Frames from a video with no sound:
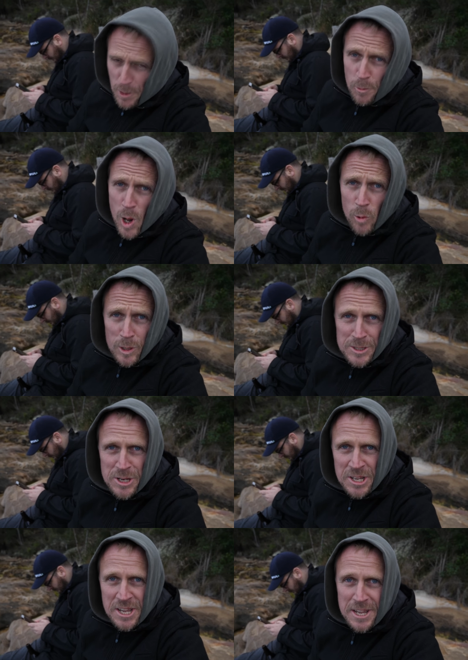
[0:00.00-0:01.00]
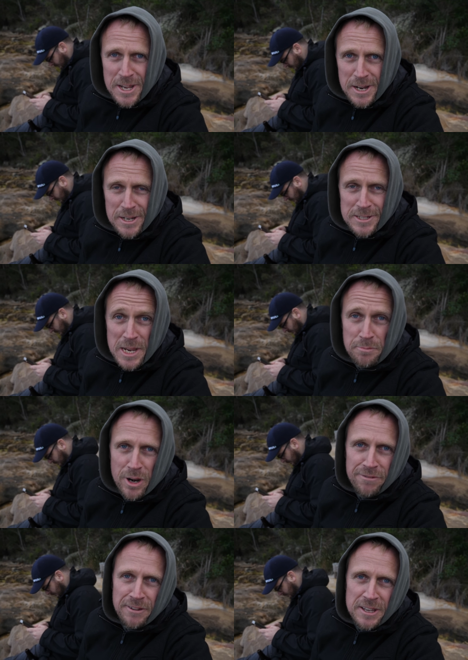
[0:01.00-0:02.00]
While we're sitting here
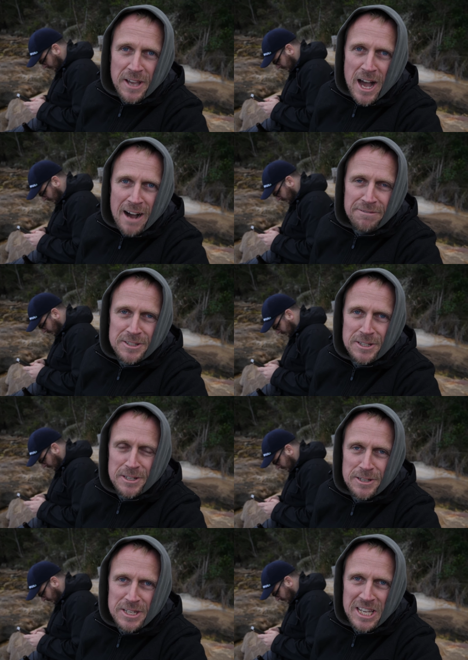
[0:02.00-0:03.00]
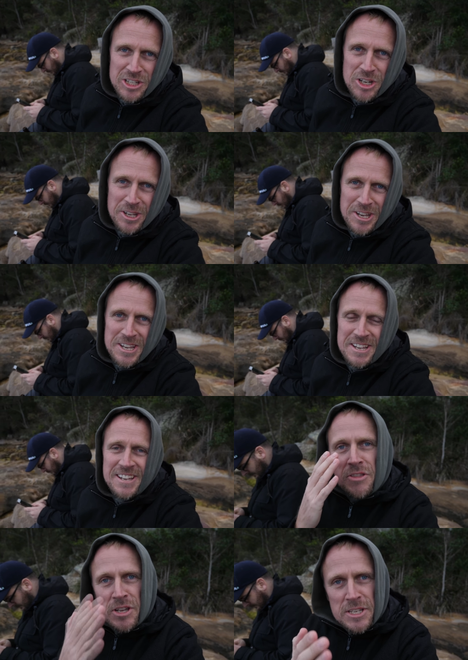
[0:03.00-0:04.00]
debriefing after TGE,
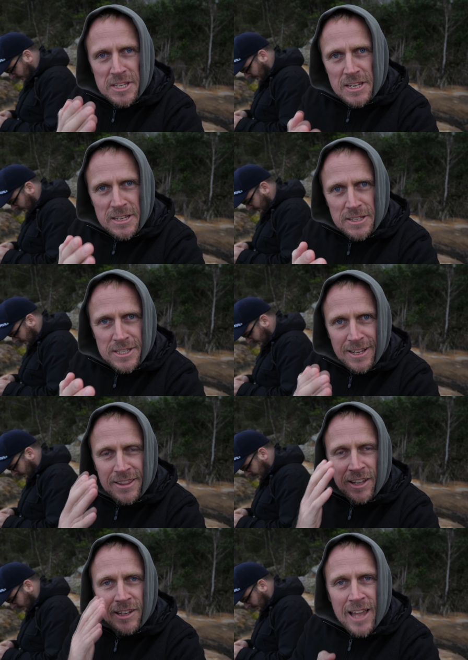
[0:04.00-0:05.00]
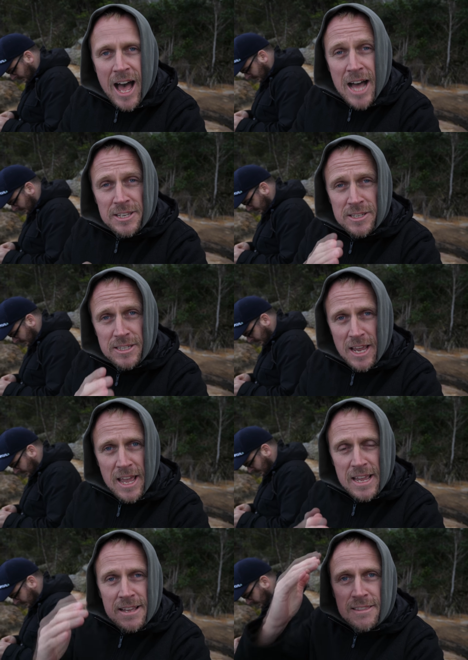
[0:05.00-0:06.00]
this is the last
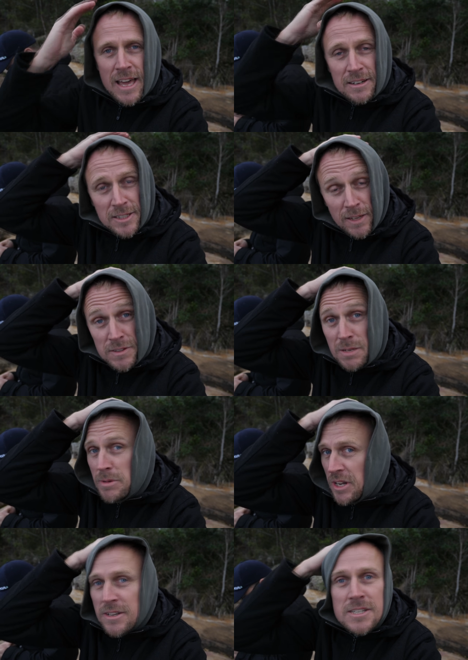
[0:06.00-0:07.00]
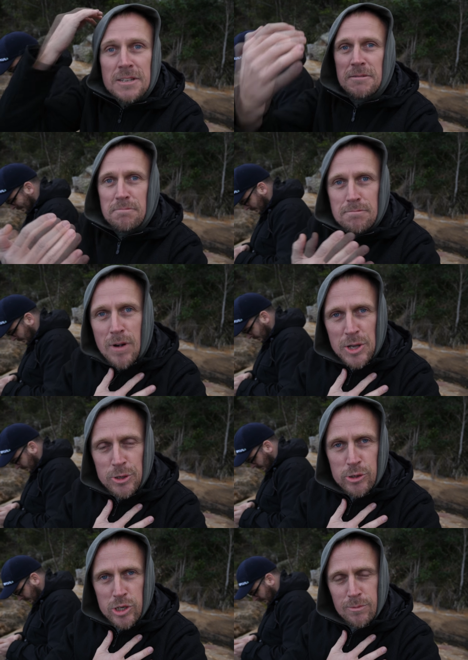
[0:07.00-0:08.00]
day that Gives a Minute, my
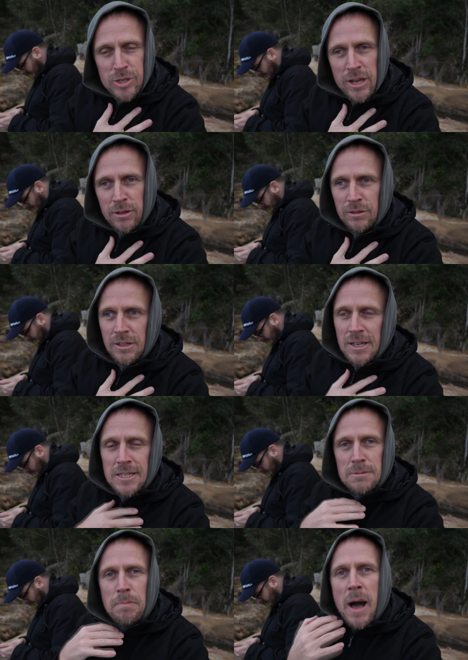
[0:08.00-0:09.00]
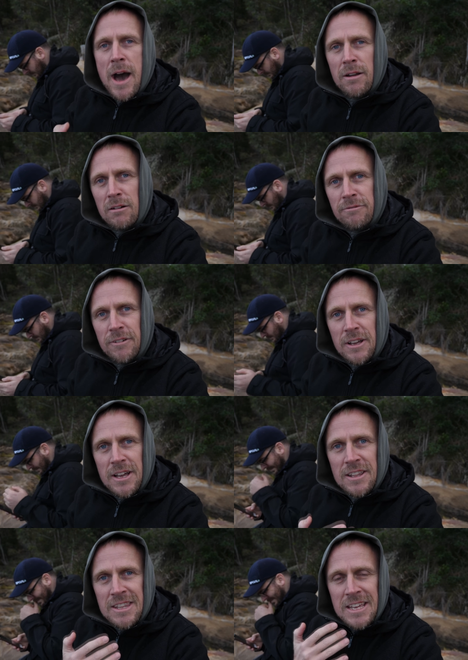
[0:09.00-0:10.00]
YouTube channel, is part of
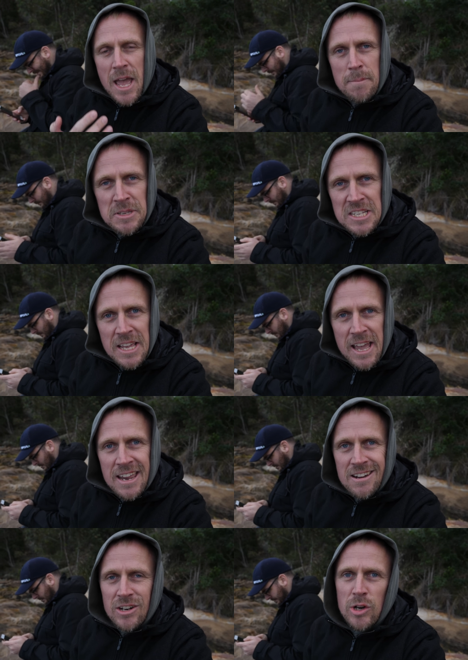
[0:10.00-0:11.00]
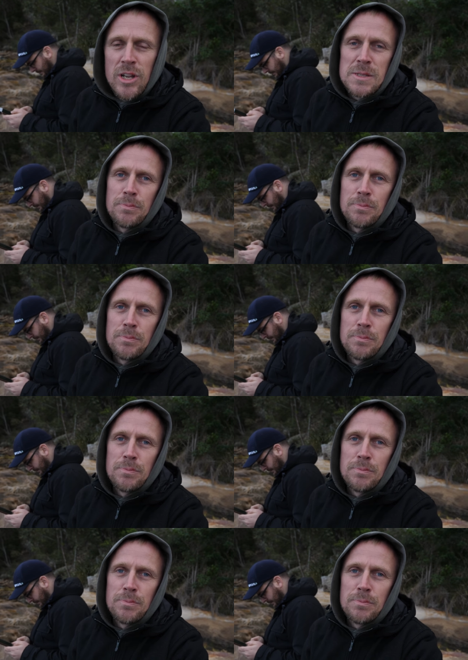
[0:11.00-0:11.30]
the MCN known as